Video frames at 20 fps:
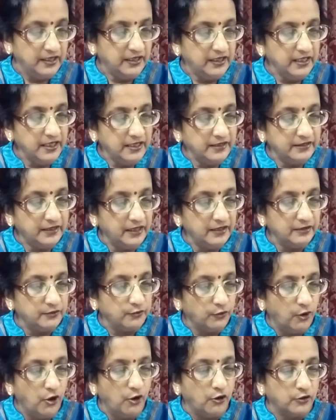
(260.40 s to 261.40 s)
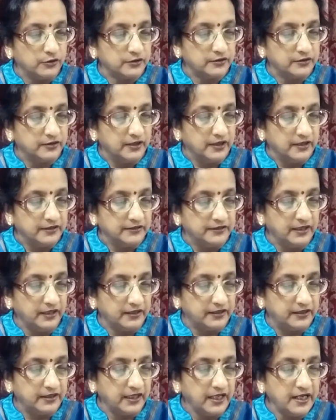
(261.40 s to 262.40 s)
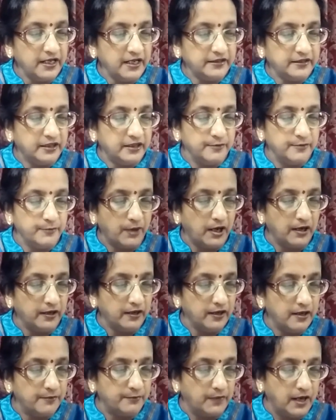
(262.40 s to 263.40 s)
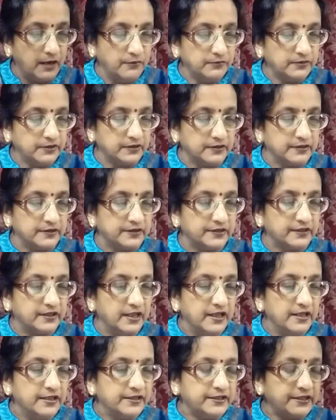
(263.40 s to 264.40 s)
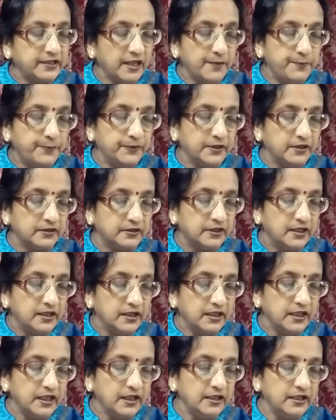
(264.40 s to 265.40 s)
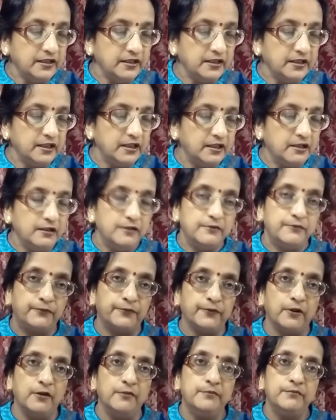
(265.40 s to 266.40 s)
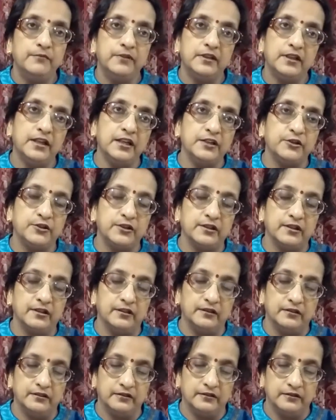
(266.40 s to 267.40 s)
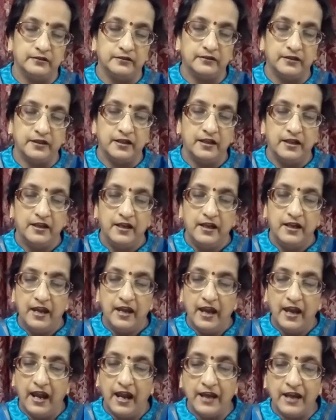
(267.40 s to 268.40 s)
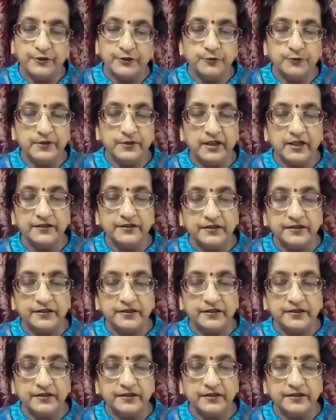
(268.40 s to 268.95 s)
In the north, the great Himalaya mountains separate India from Asia. As you can